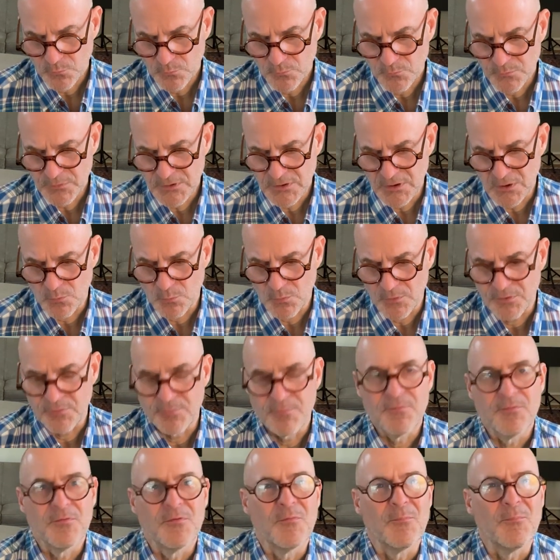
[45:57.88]
you know, with
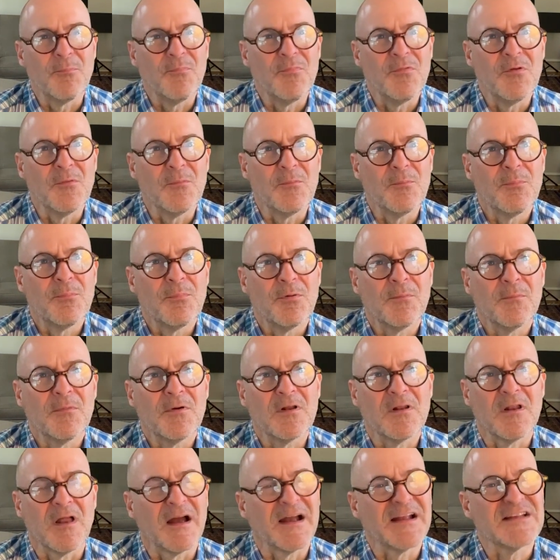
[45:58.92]
the
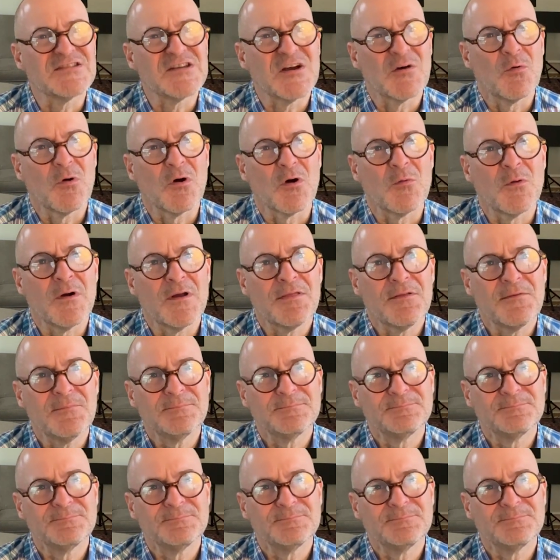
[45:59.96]
clients I work with,